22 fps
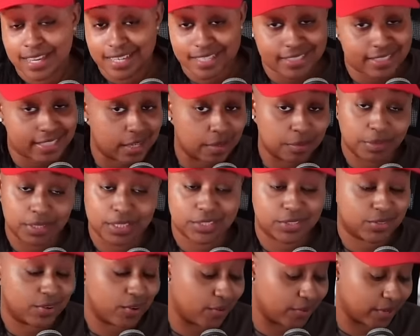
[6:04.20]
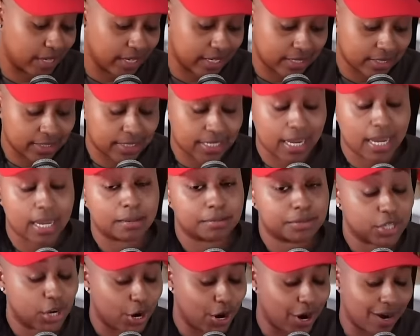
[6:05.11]
as stable as you're gonna get because times
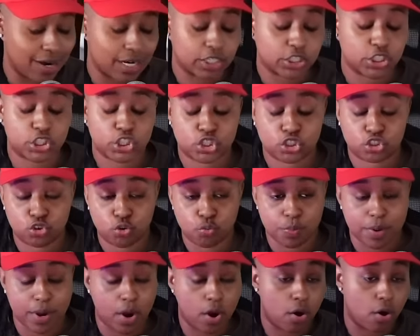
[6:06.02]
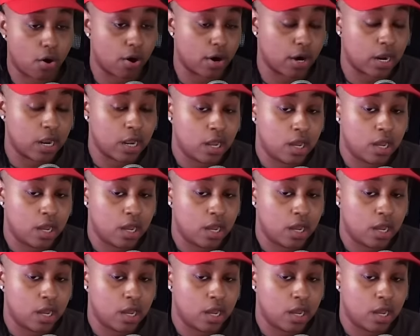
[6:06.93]
are stupid hard.